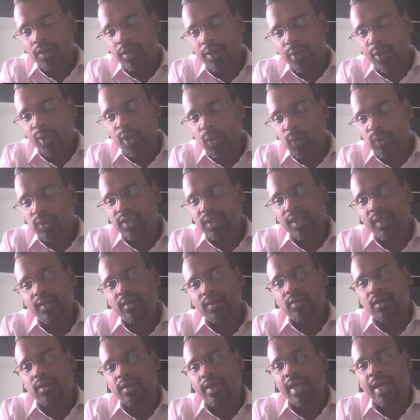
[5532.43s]
Do you
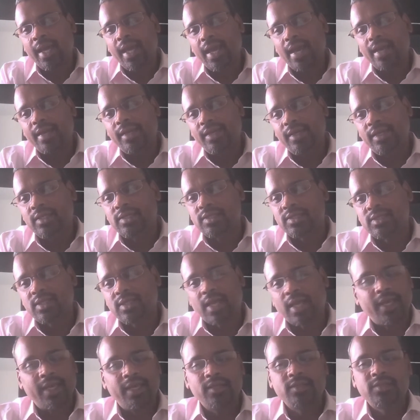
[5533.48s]
think AI is
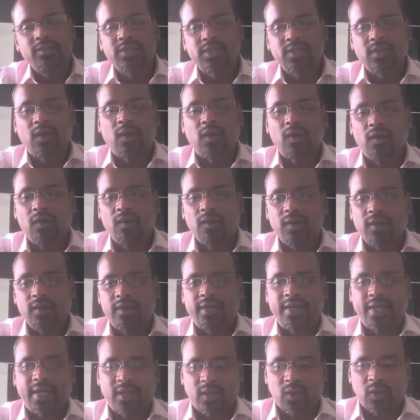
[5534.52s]
science or
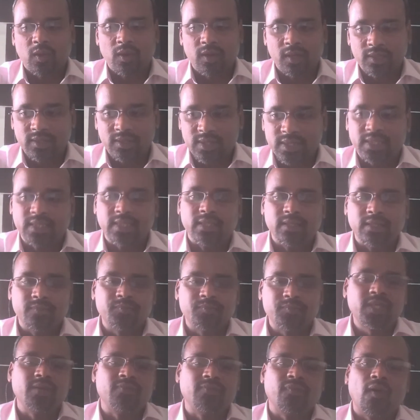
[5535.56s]
technology?
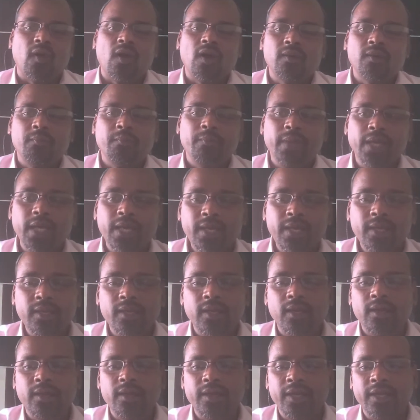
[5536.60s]
See, for
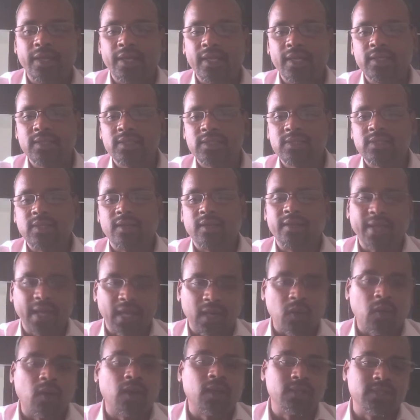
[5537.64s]
me, it is
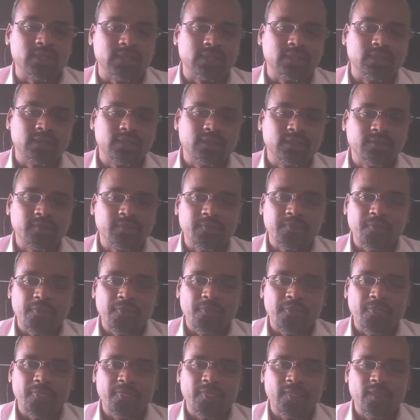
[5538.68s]
technology.
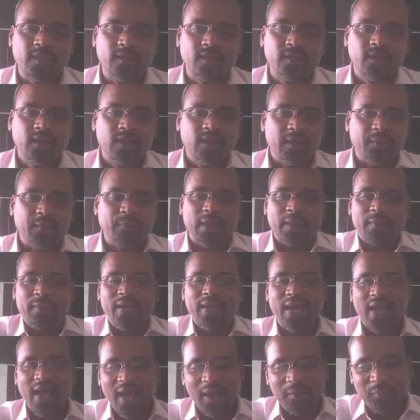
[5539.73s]

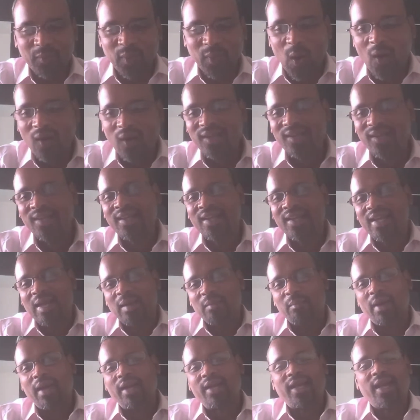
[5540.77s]
Maybe I am wrong,
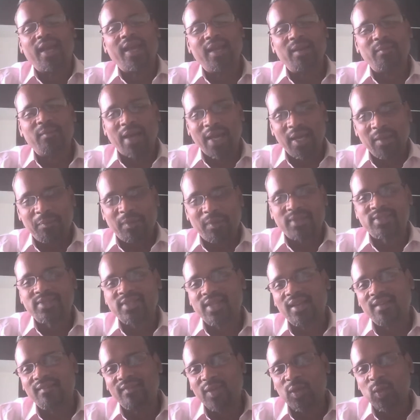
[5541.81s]
but in my
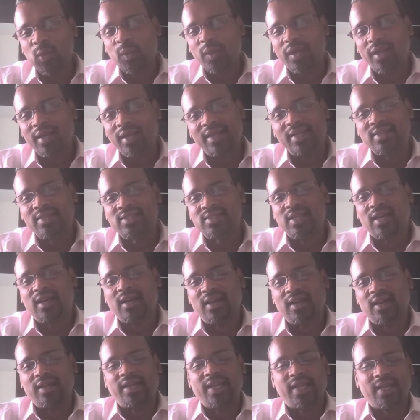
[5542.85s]
personal view, it is
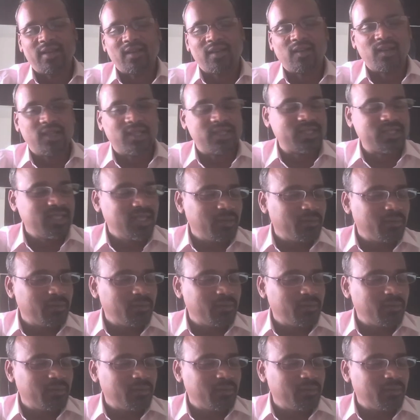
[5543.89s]
technology,